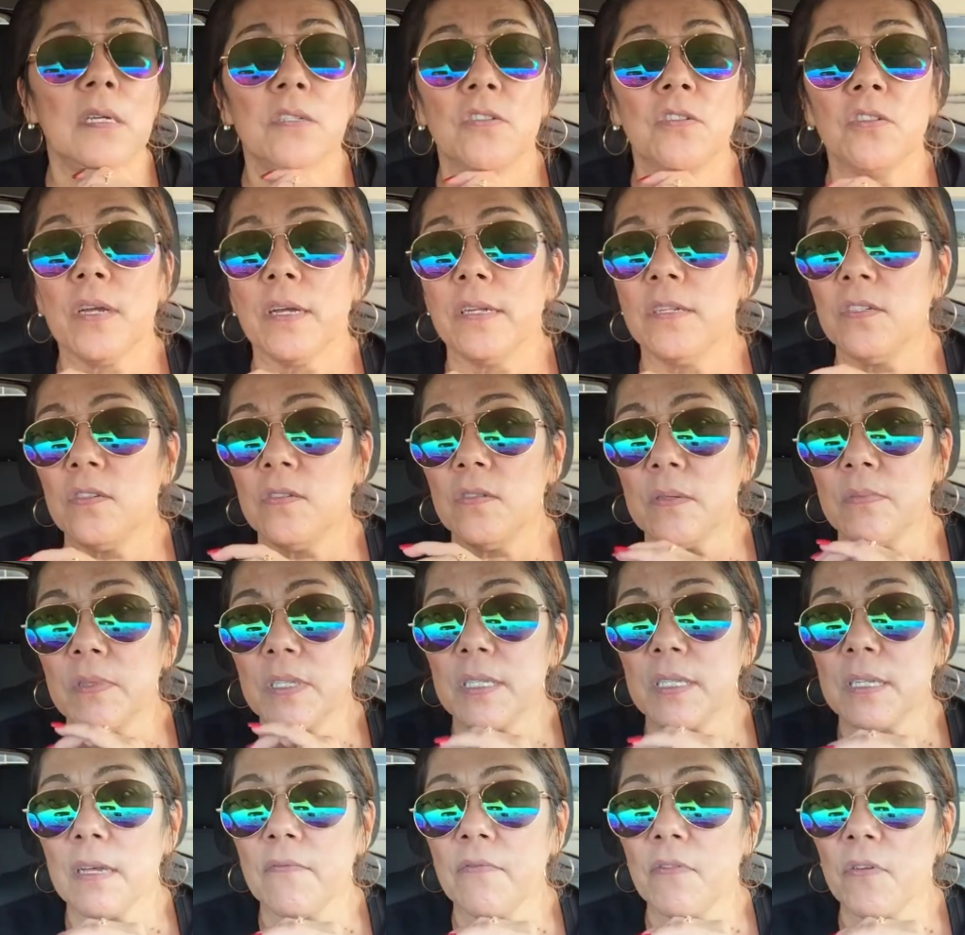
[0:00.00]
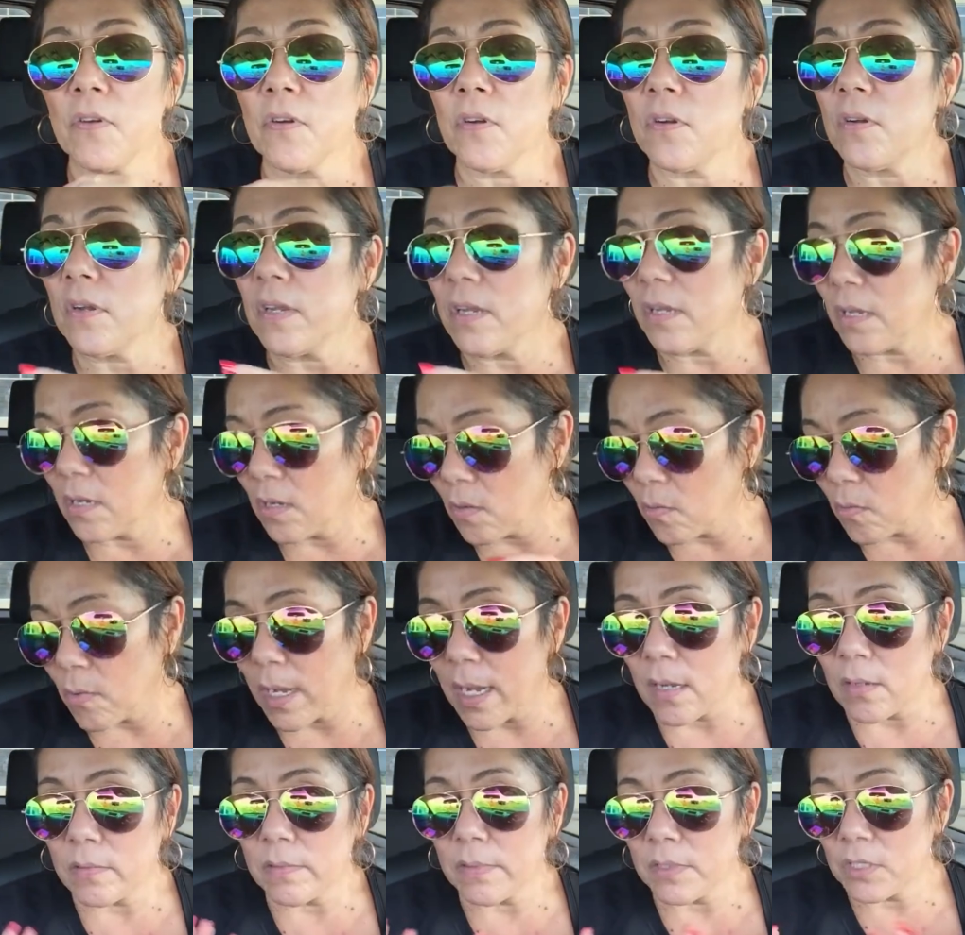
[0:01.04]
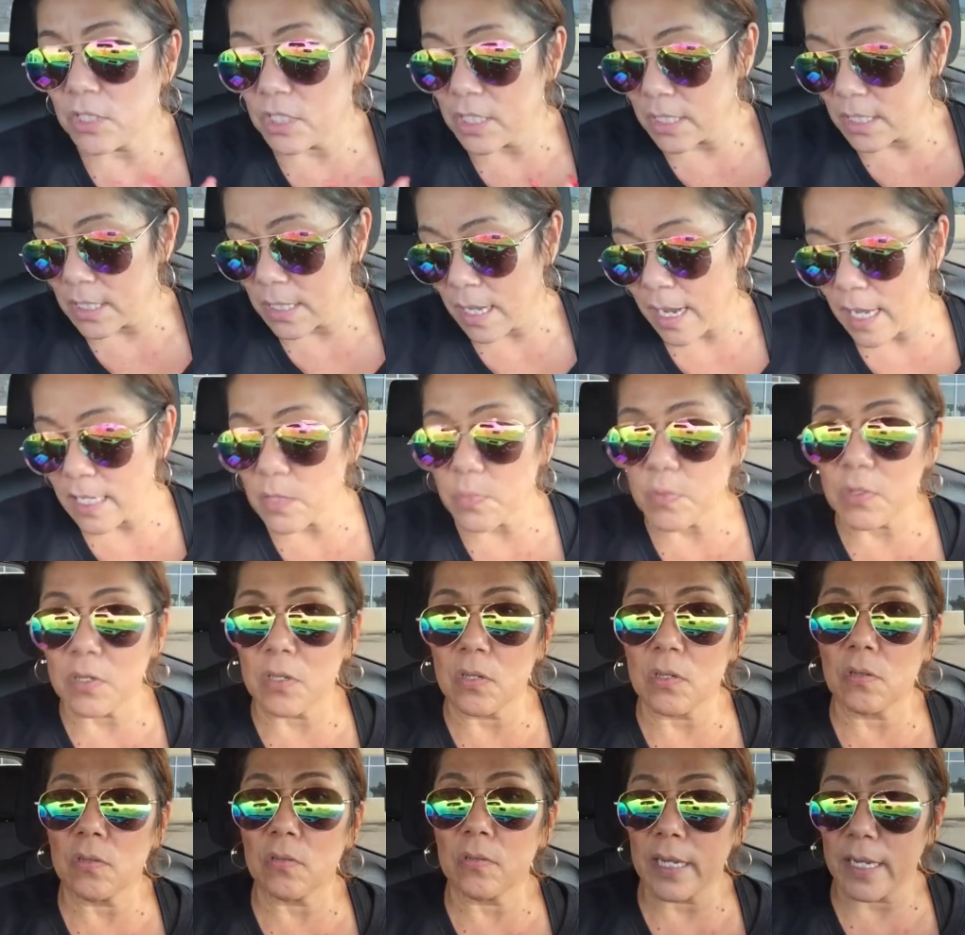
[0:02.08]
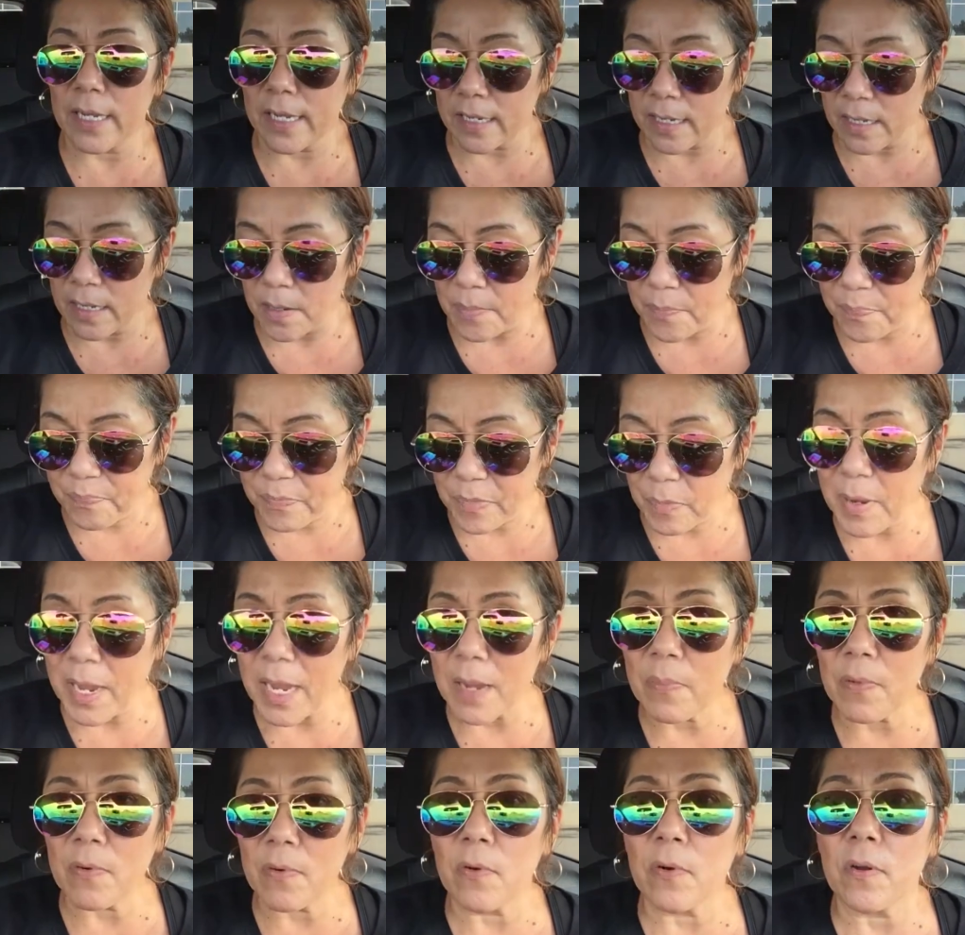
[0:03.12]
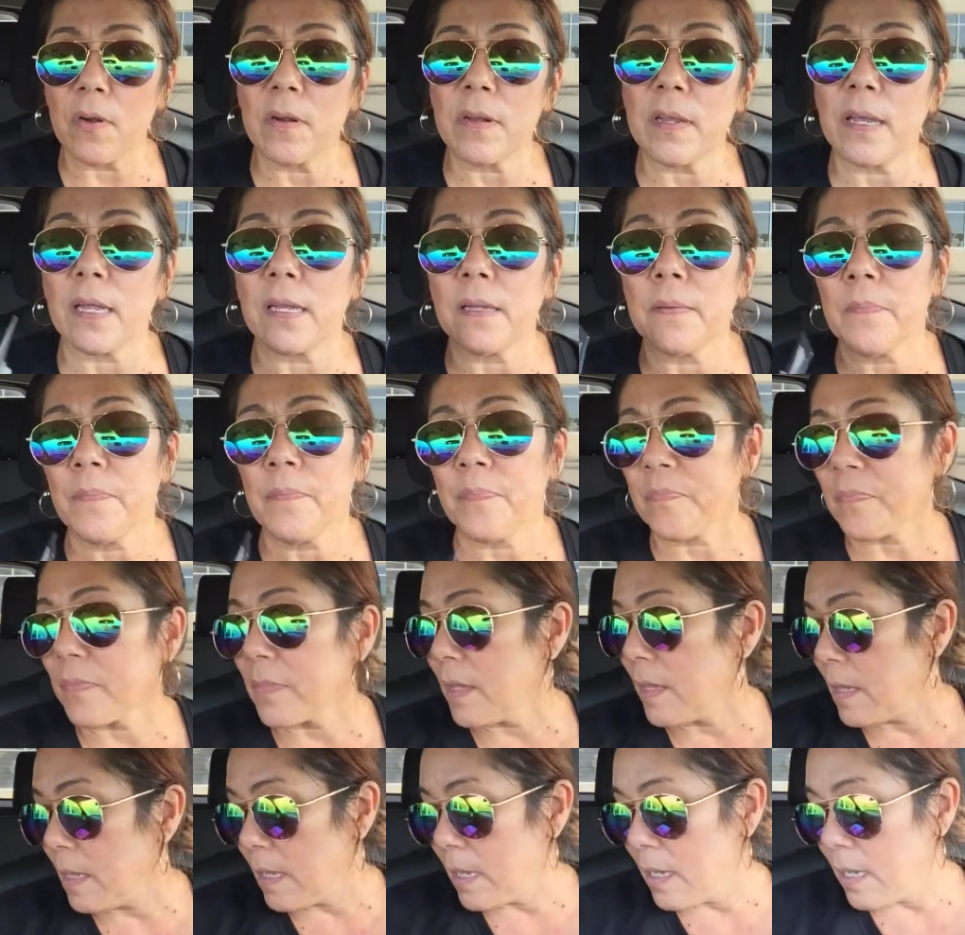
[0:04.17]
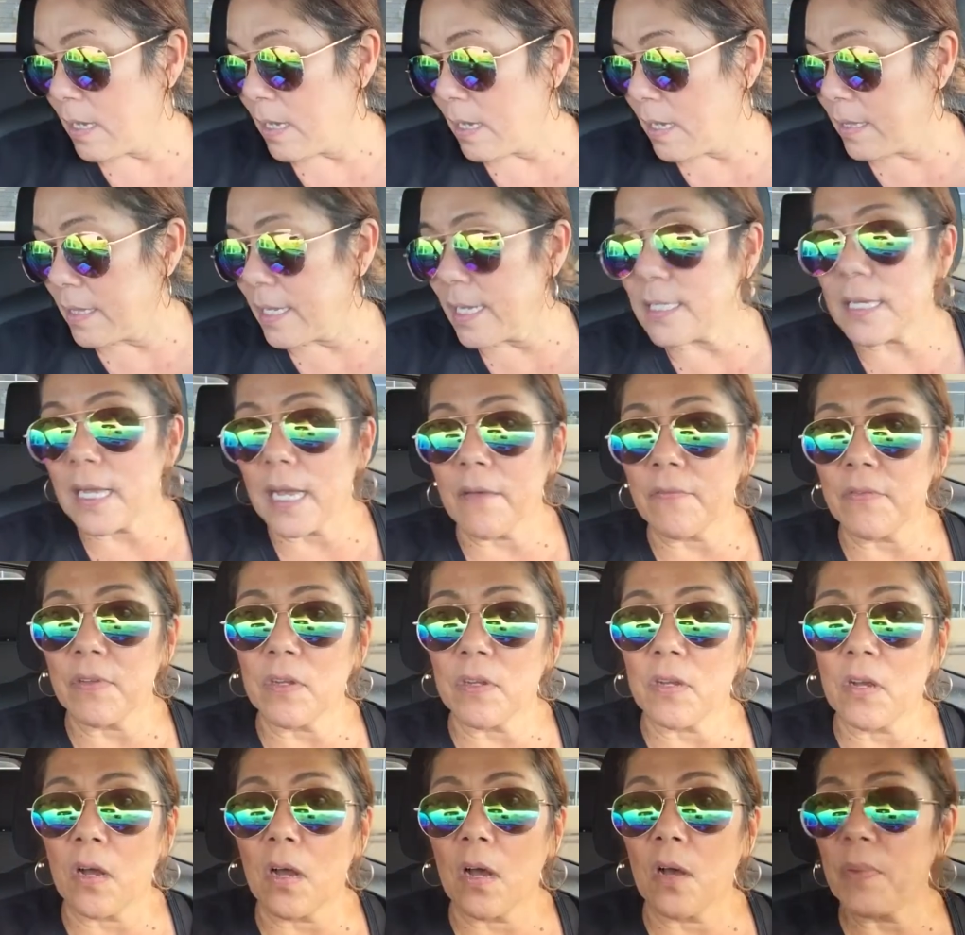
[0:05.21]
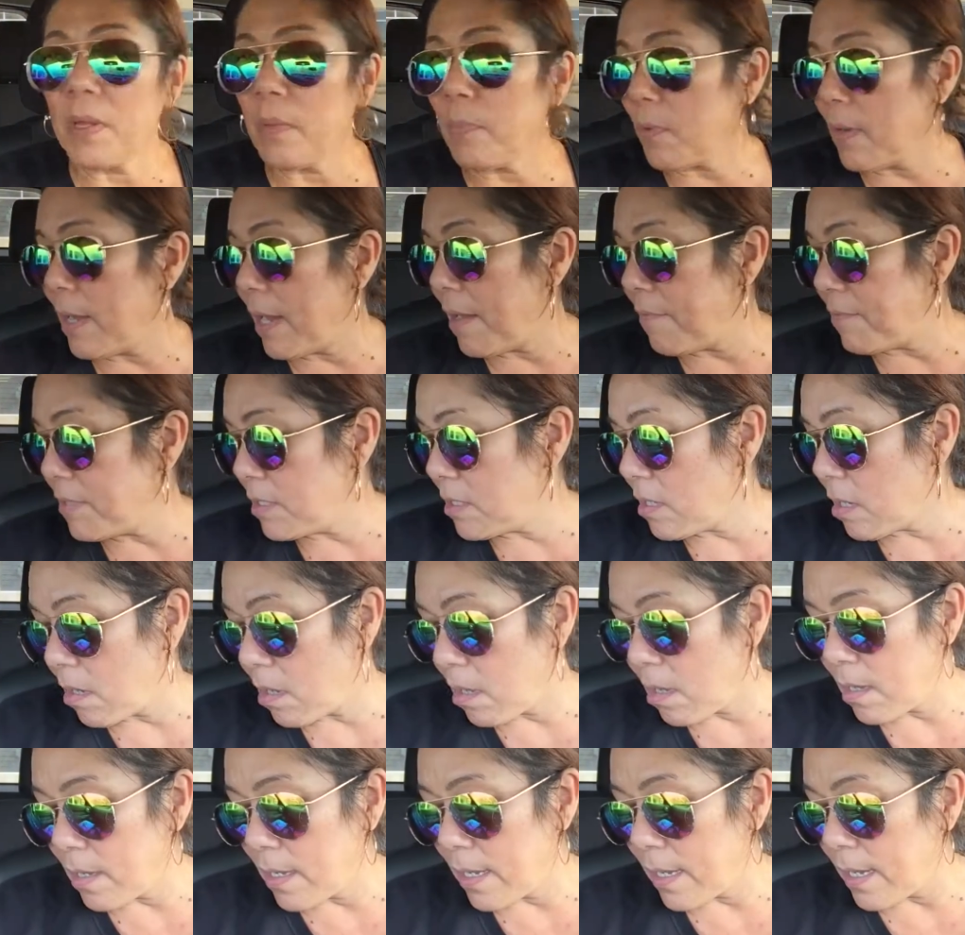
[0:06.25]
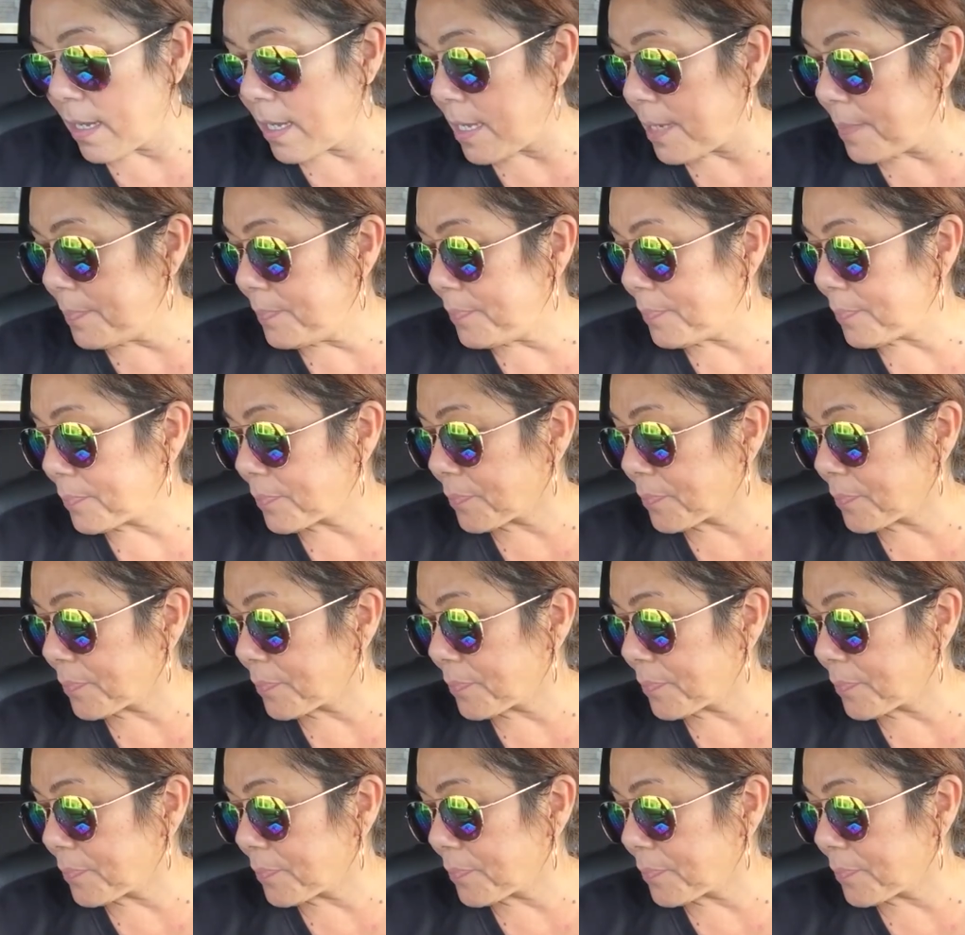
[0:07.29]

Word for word: trying to do some stuff for her, you know, while she's in the hospital and um, paperwork and things I have to call, people I have to call. Um,